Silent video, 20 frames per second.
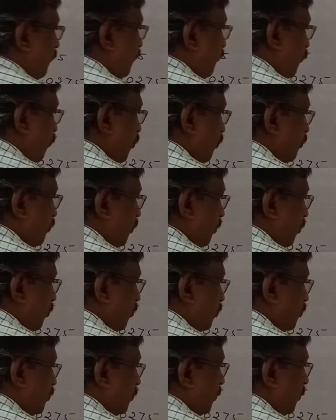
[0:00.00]
4
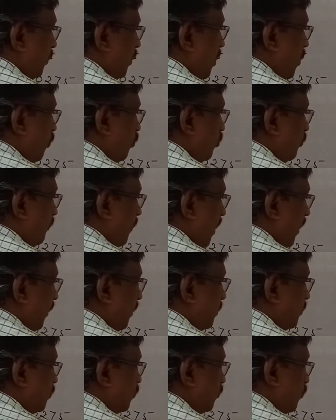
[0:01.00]
zeros, you have to
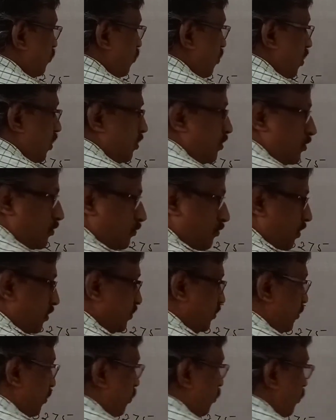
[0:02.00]
minus what?
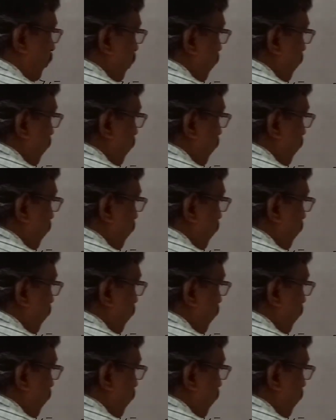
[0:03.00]
1 zero.